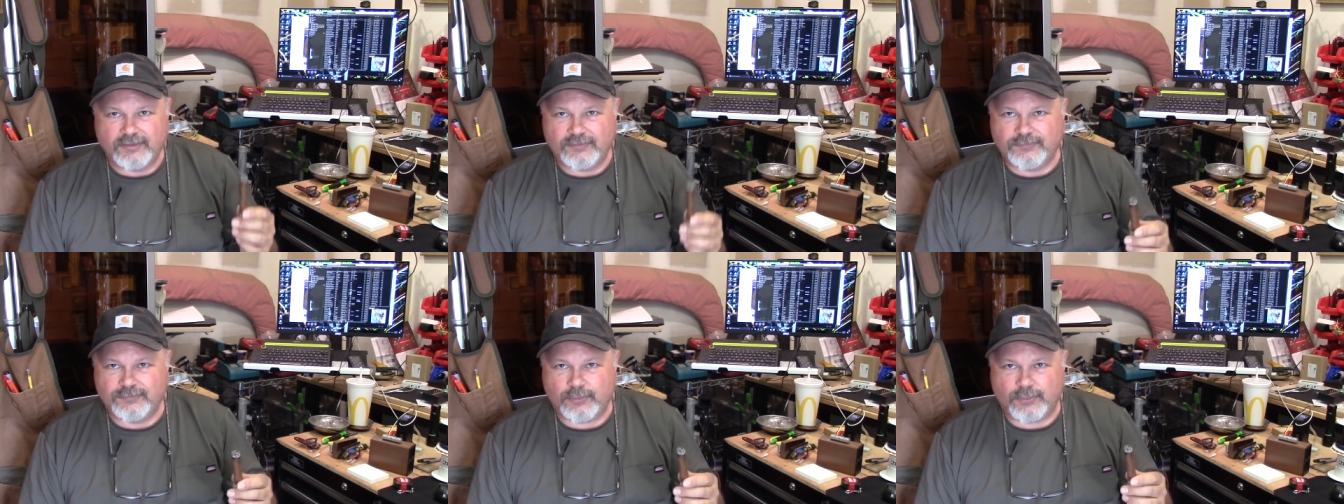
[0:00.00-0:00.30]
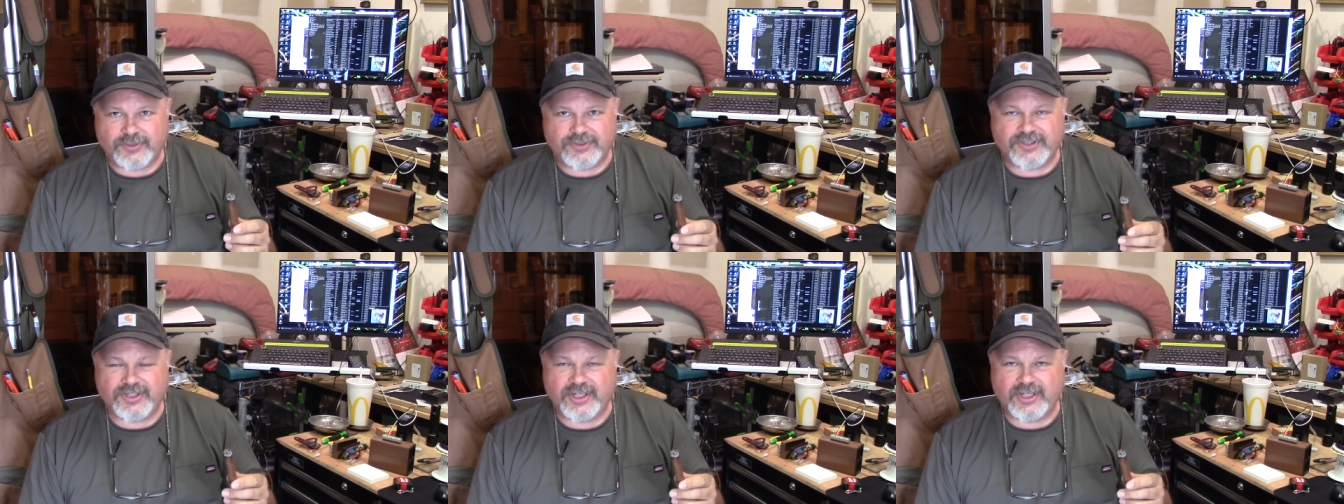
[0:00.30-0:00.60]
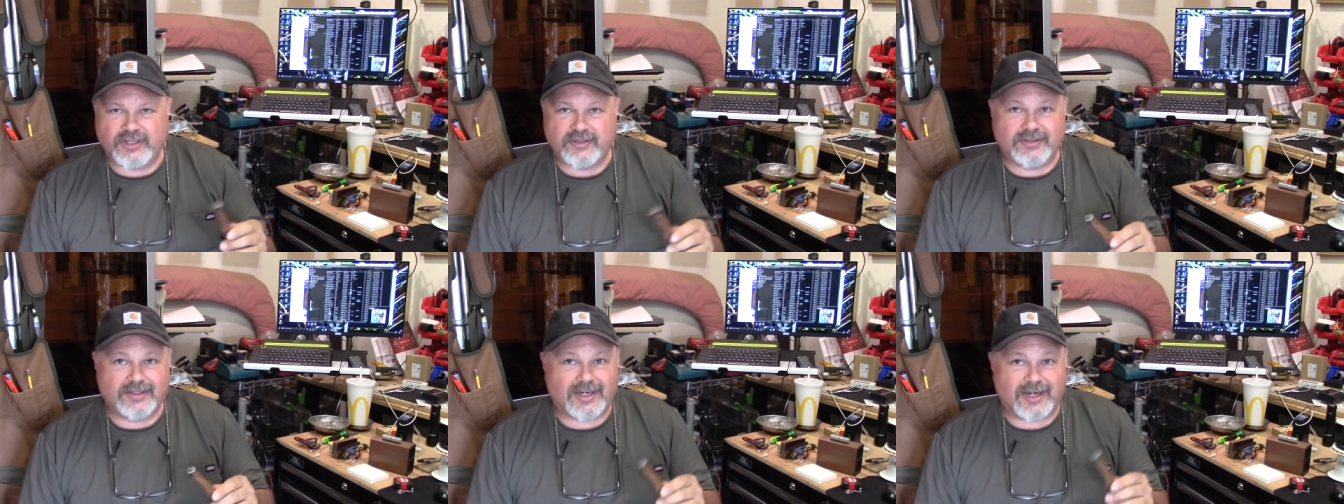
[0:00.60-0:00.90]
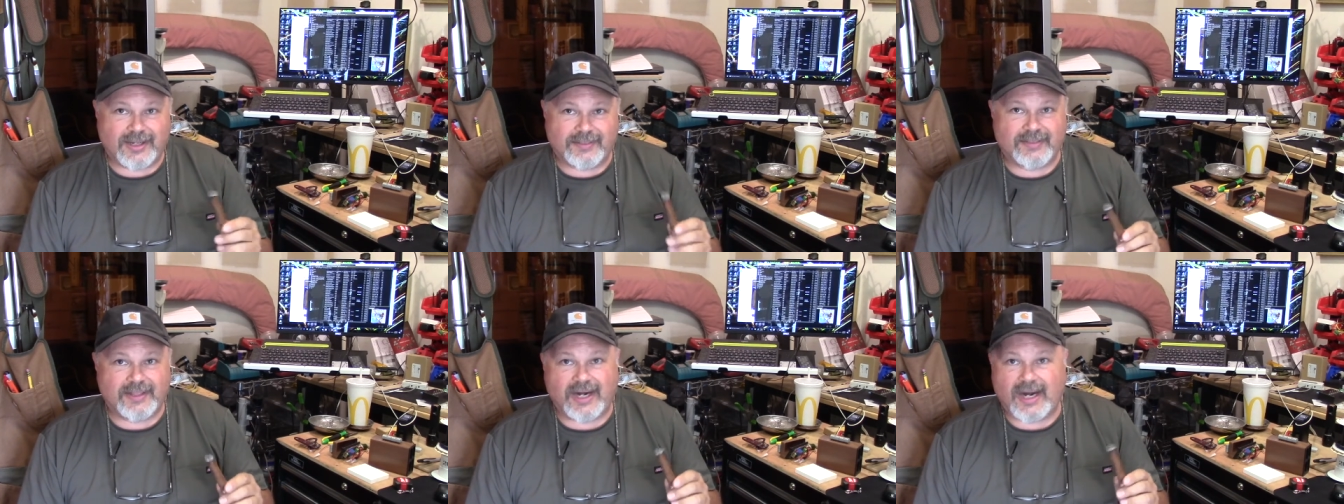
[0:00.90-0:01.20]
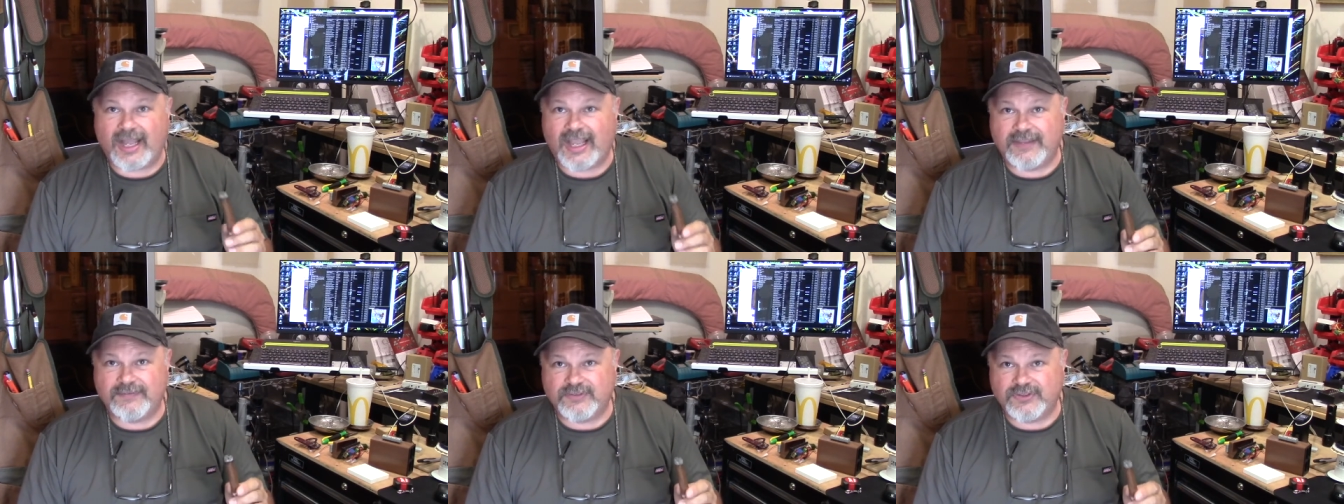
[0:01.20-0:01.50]
14 that
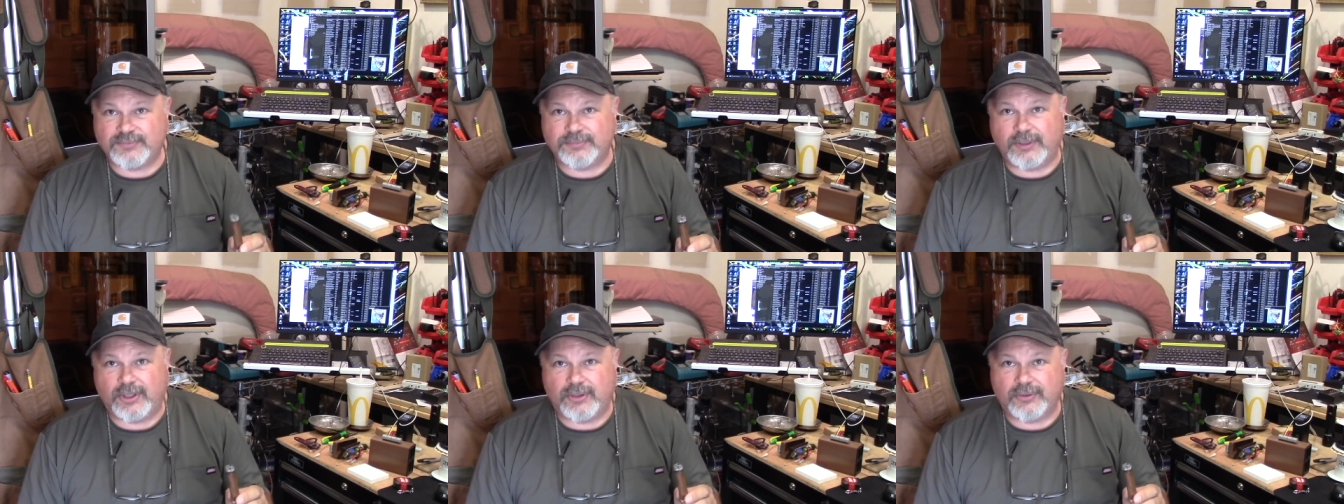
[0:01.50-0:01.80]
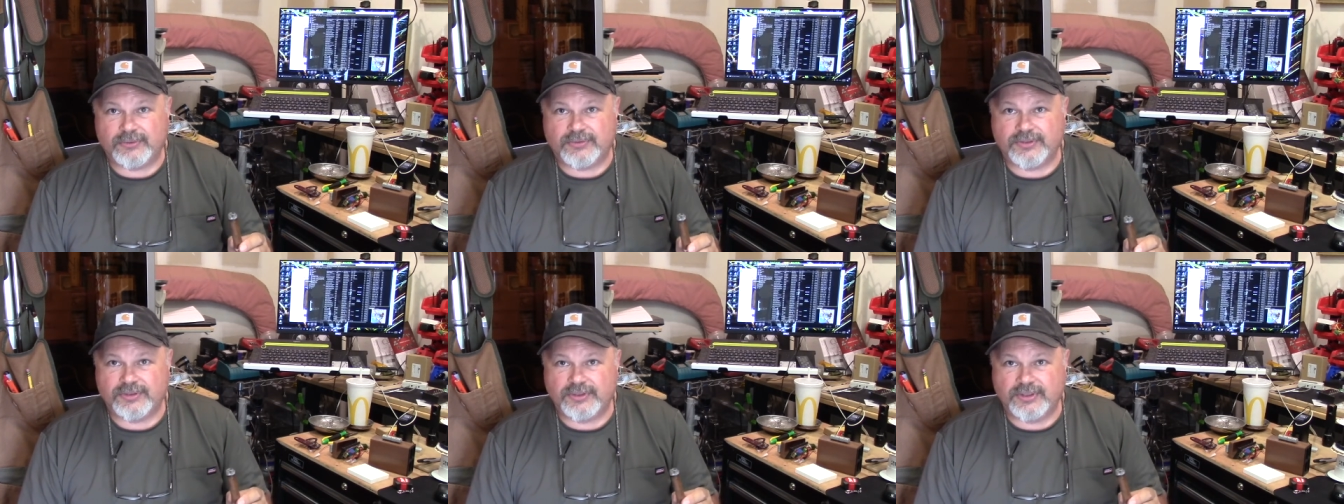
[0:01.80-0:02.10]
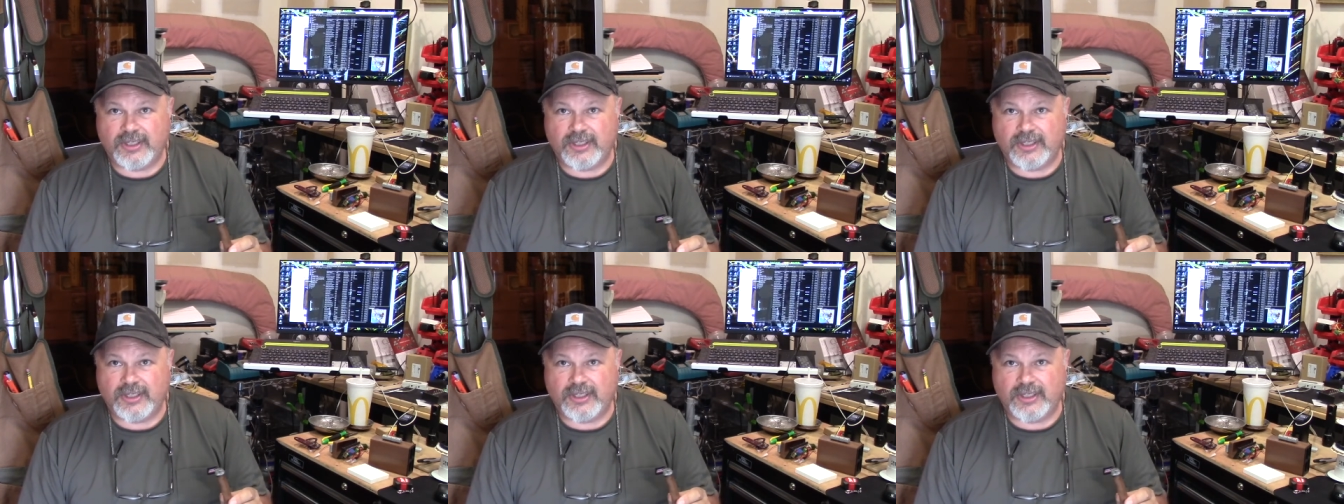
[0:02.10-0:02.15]
I've smoked.